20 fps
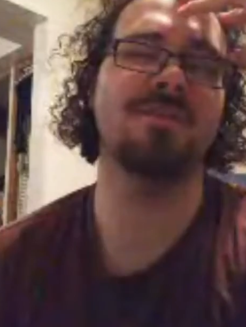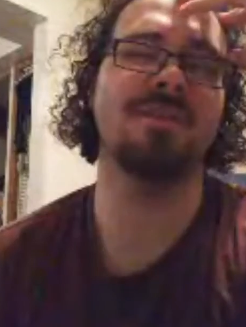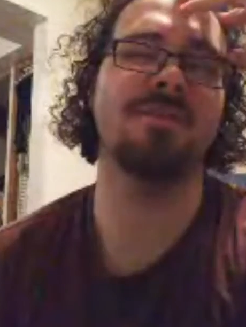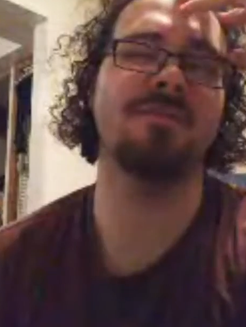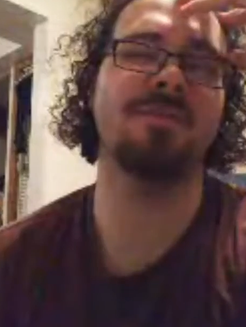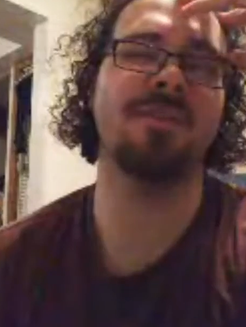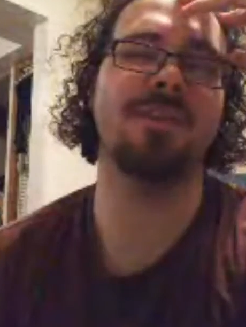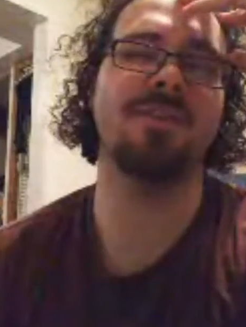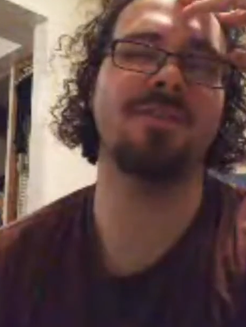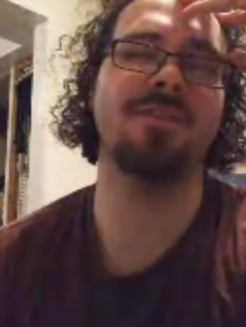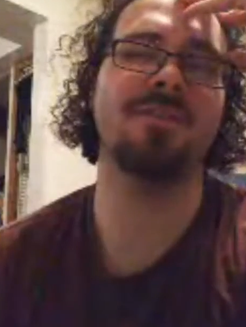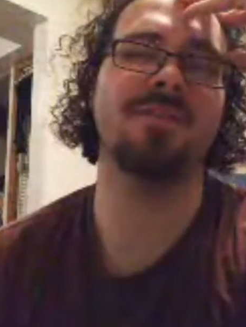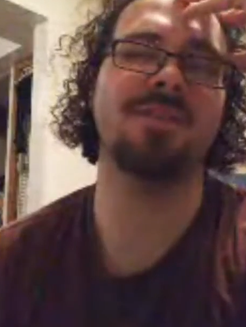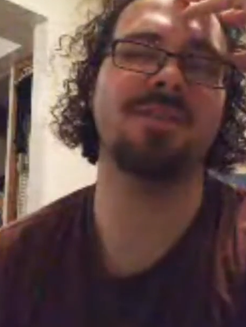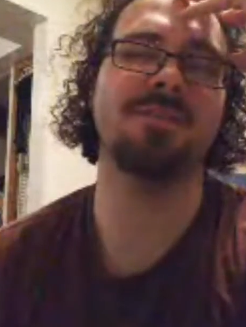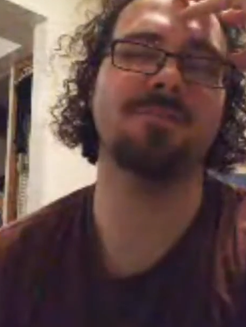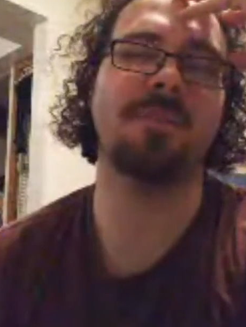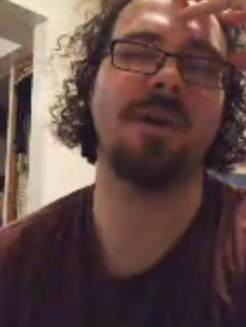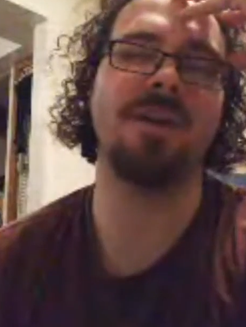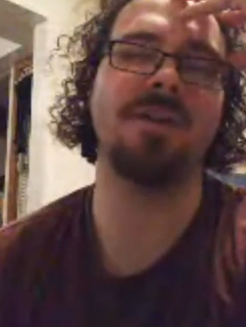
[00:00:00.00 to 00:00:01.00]
a figure of the
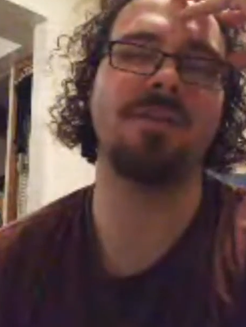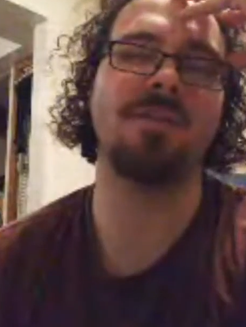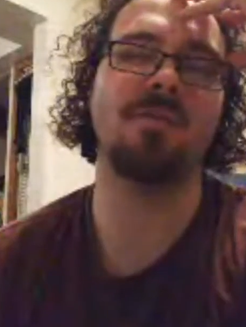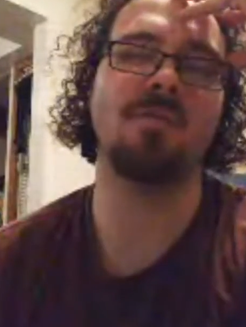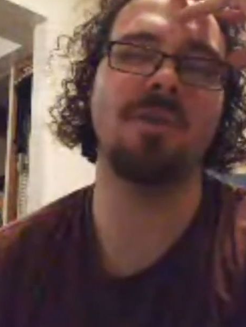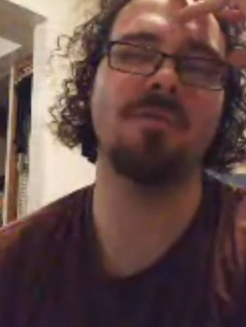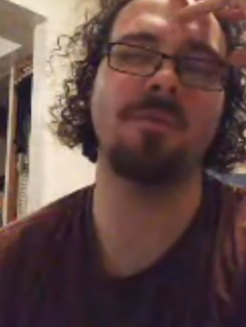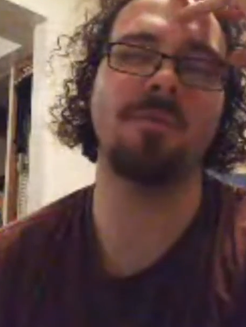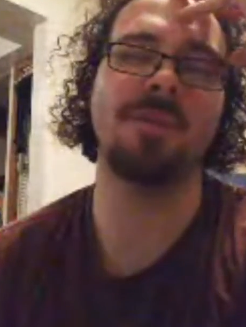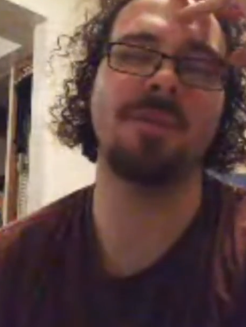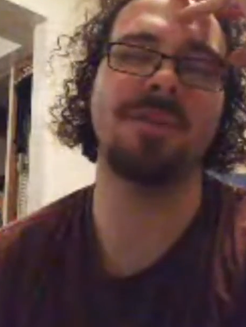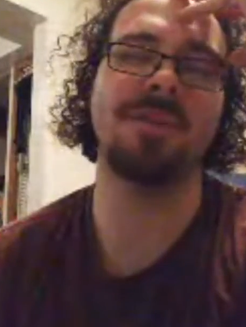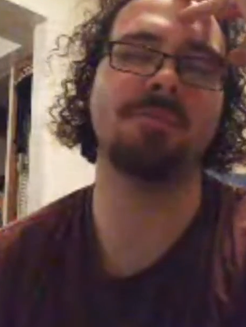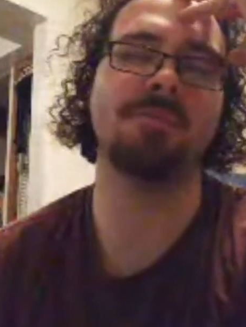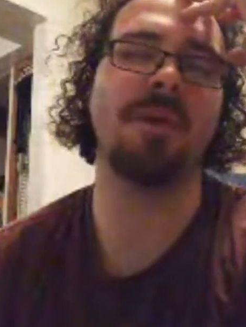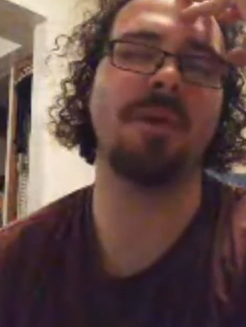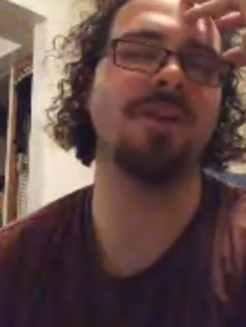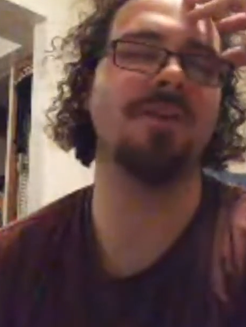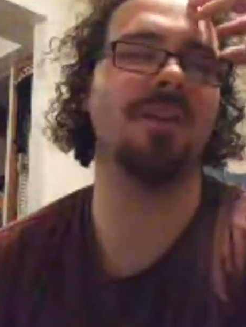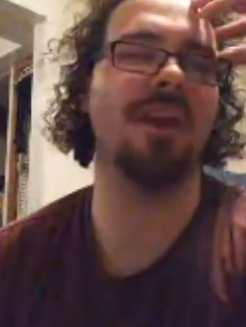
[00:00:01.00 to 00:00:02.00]
Spider-Gwen from the
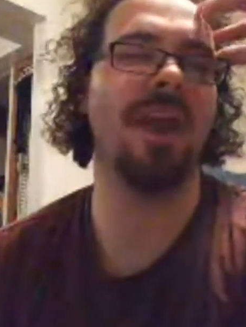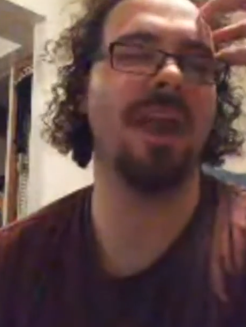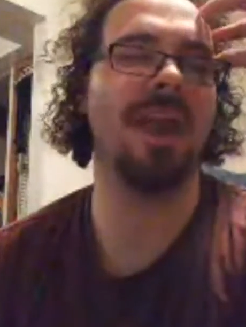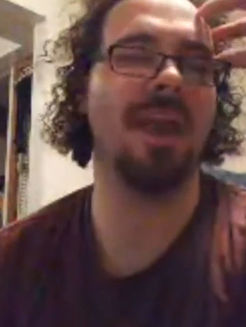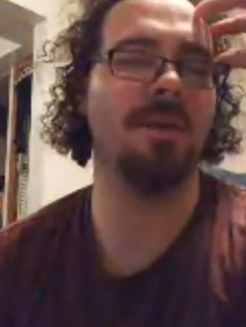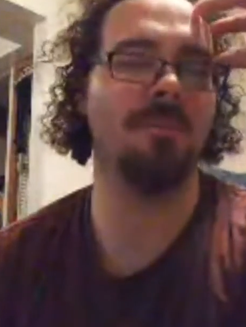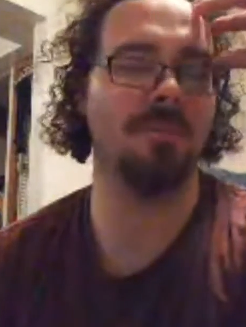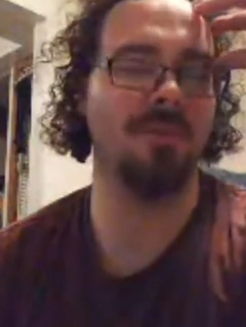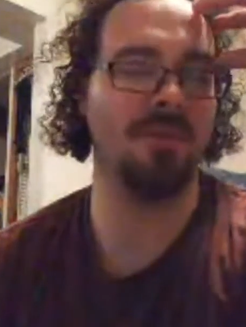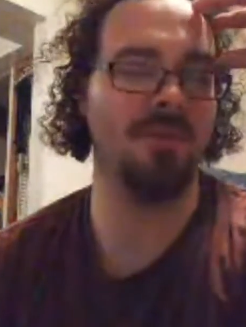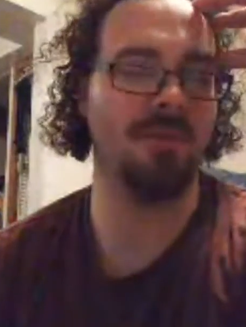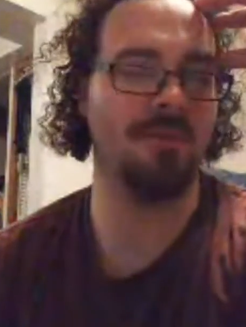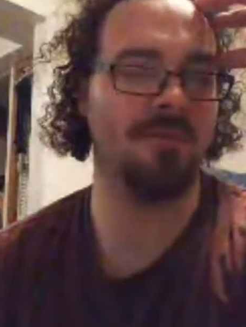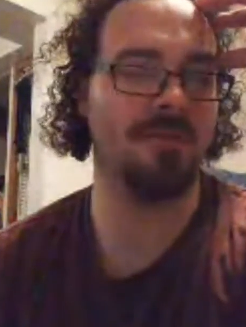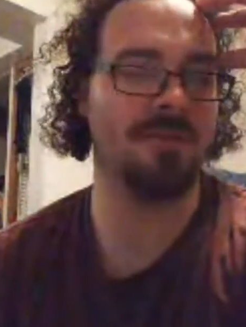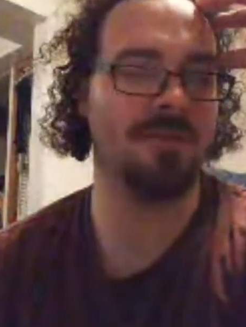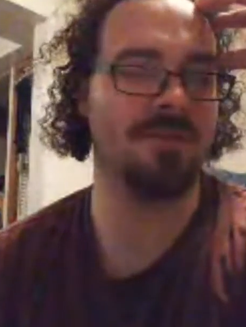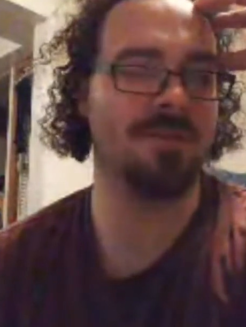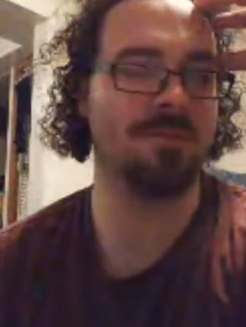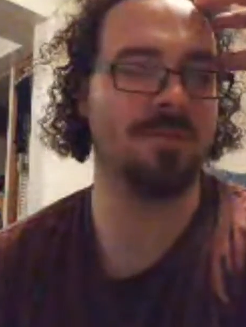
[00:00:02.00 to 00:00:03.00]
Spider-Ham
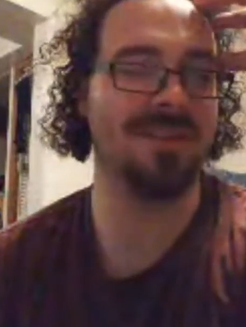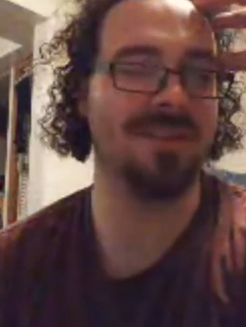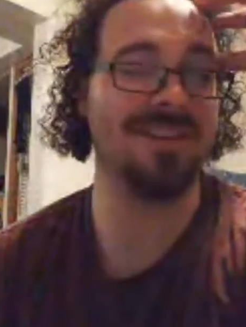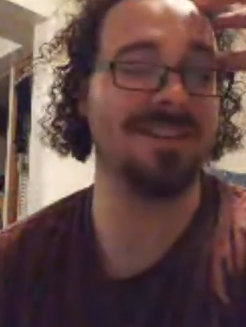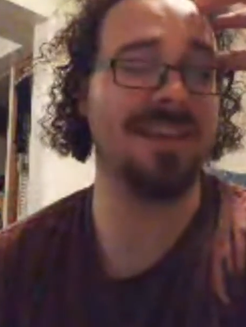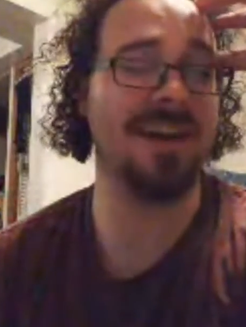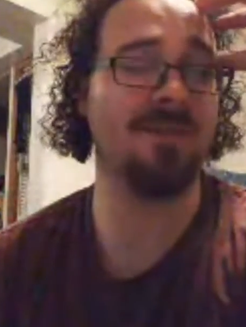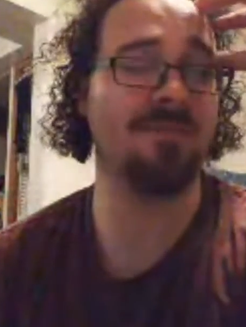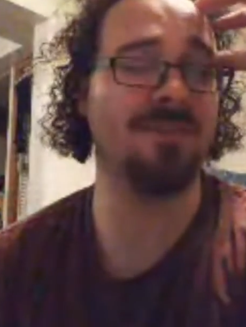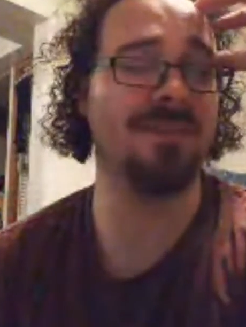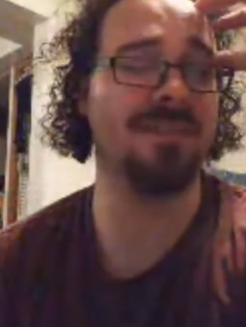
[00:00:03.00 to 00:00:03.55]
universe, because that one's a